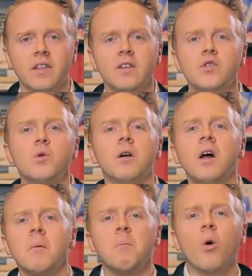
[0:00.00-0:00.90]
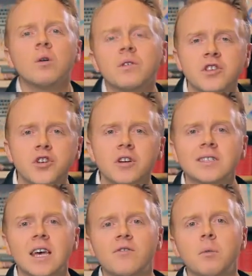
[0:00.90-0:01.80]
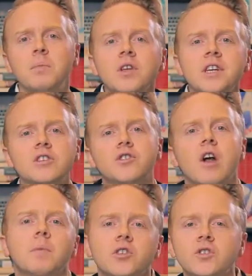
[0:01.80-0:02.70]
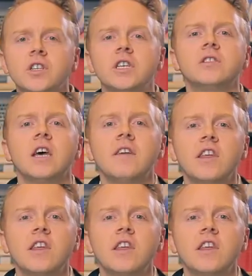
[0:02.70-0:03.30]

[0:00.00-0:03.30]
that if you aren't born with a certain set of abilities or opportunities,